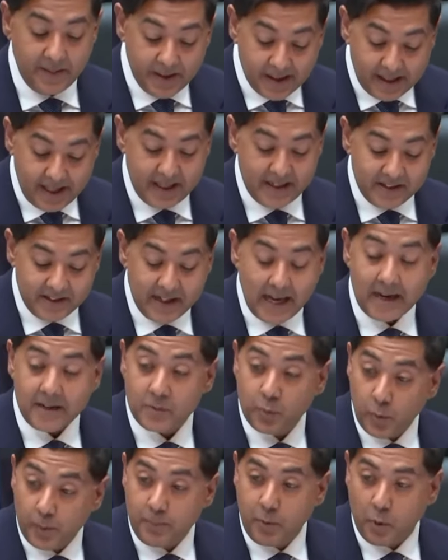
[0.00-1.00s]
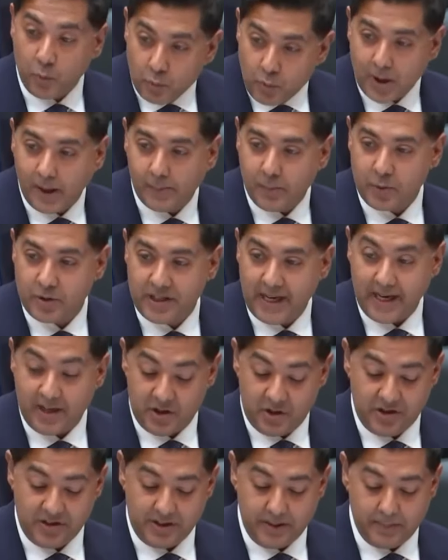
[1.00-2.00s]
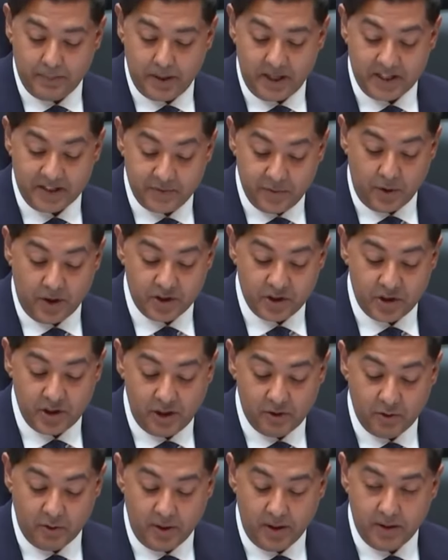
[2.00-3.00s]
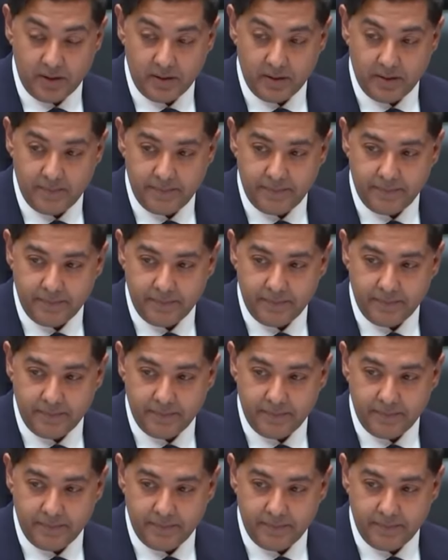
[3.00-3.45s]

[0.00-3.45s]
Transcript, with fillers: The KIDS Act would put real protections in place for our children.